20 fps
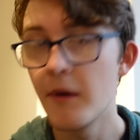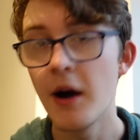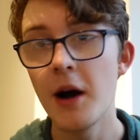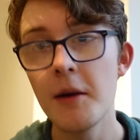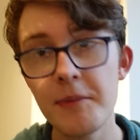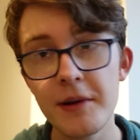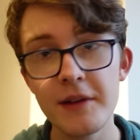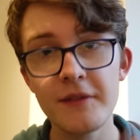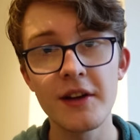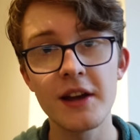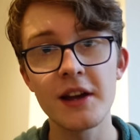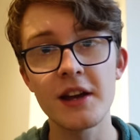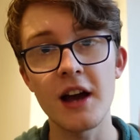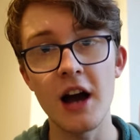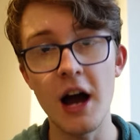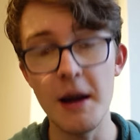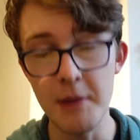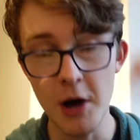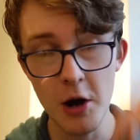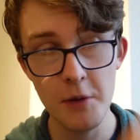I'm
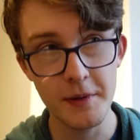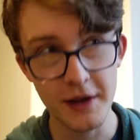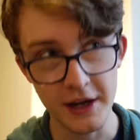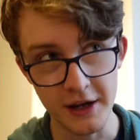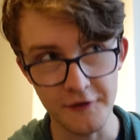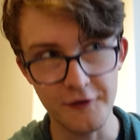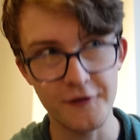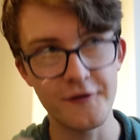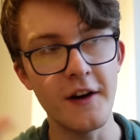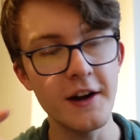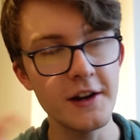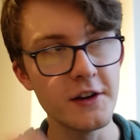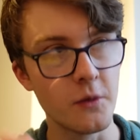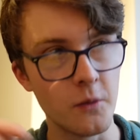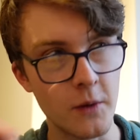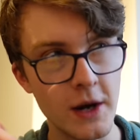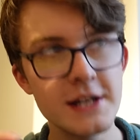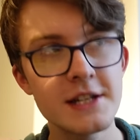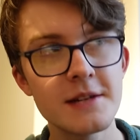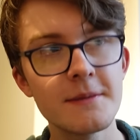hoping I could find a
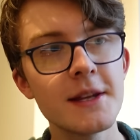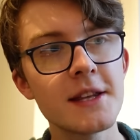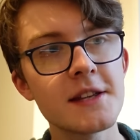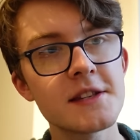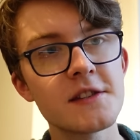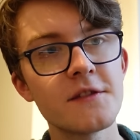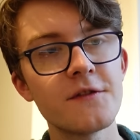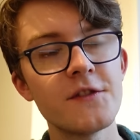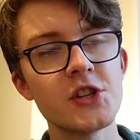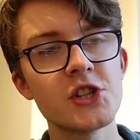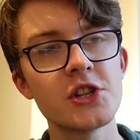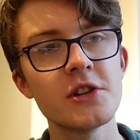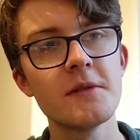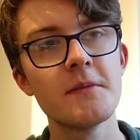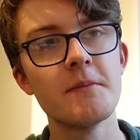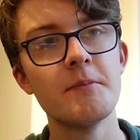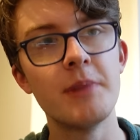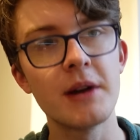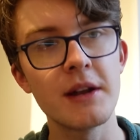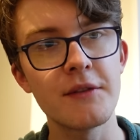way to make this
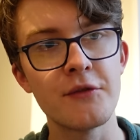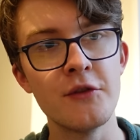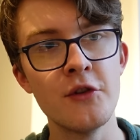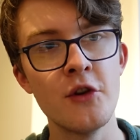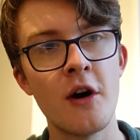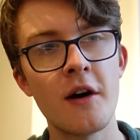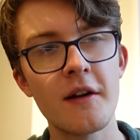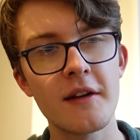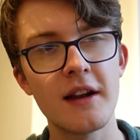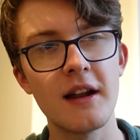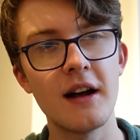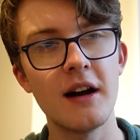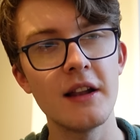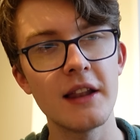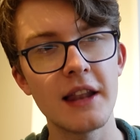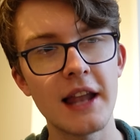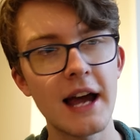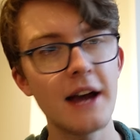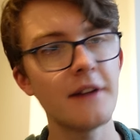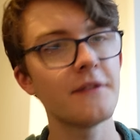efficient, but if not,
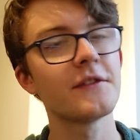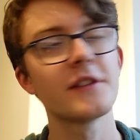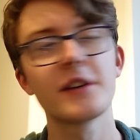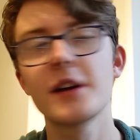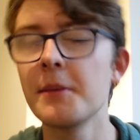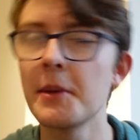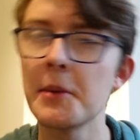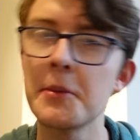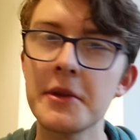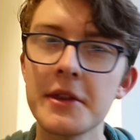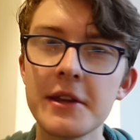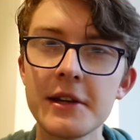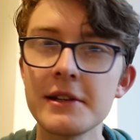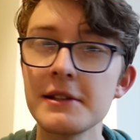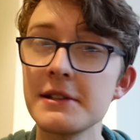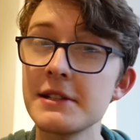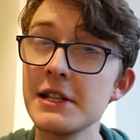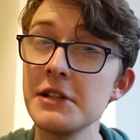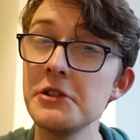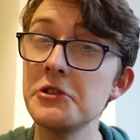I'll have to come up with a
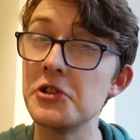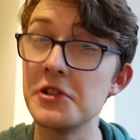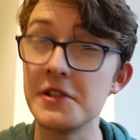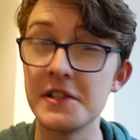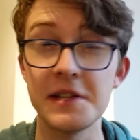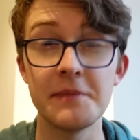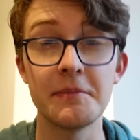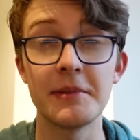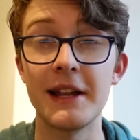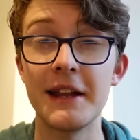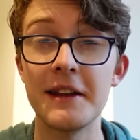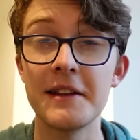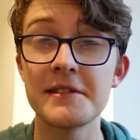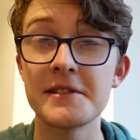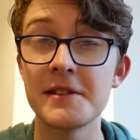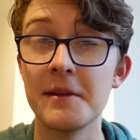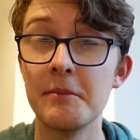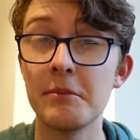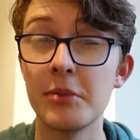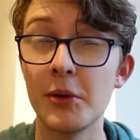contingency plan at
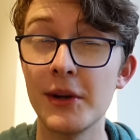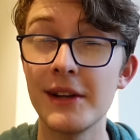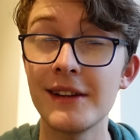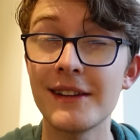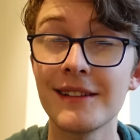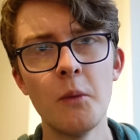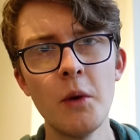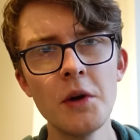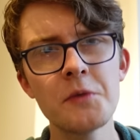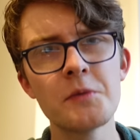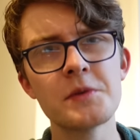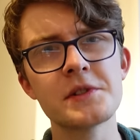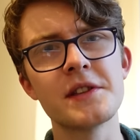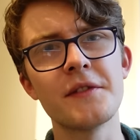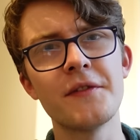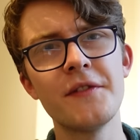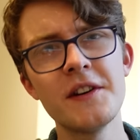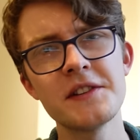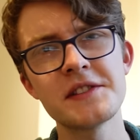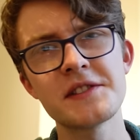some point. What was the
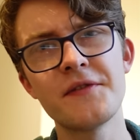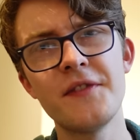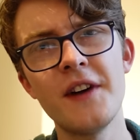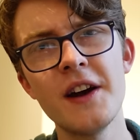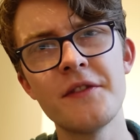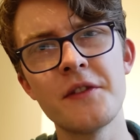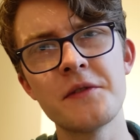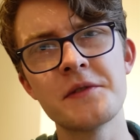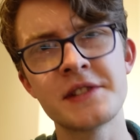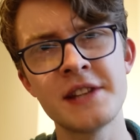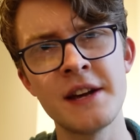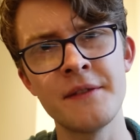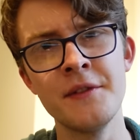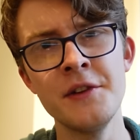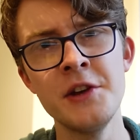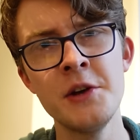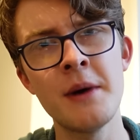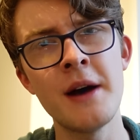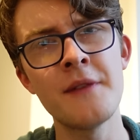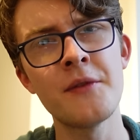first
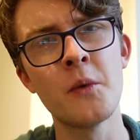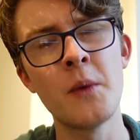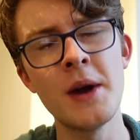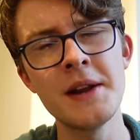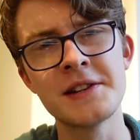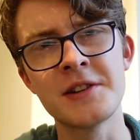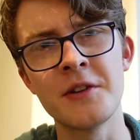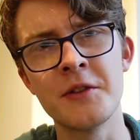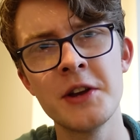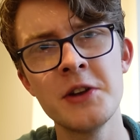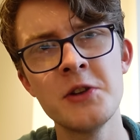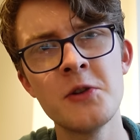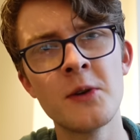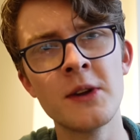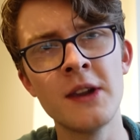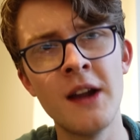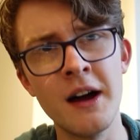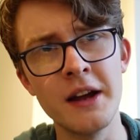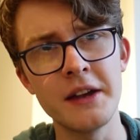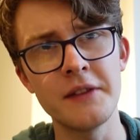507 you ever went on in your
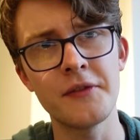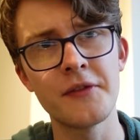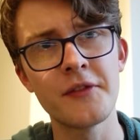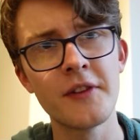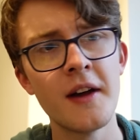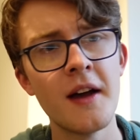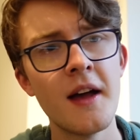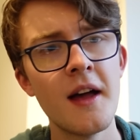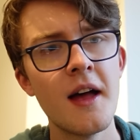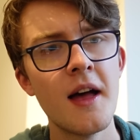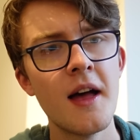life?